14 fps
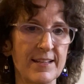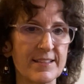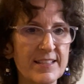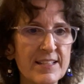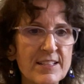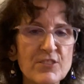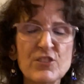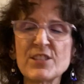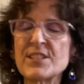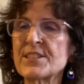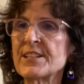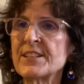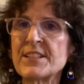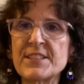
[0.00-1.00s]
Then just
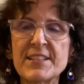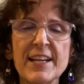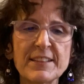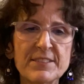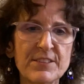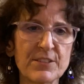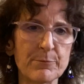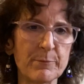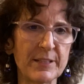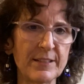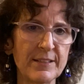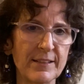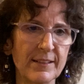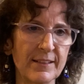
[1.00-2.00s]
send a text to
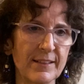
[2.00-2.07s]
me